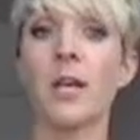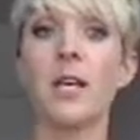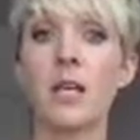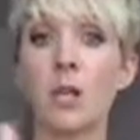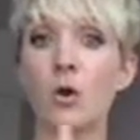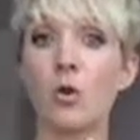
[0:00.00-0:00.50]

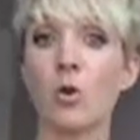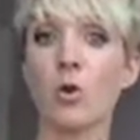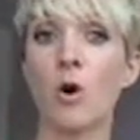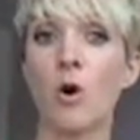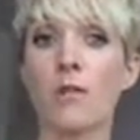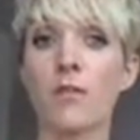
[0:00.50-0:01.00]
in lieu
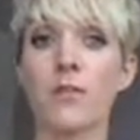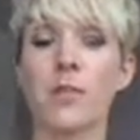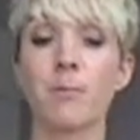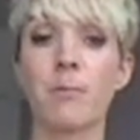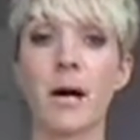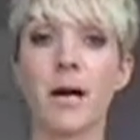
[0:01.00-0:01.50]
of
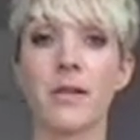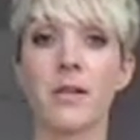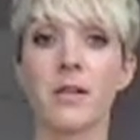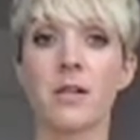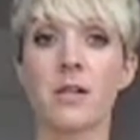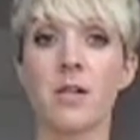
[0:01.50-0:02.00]
the partner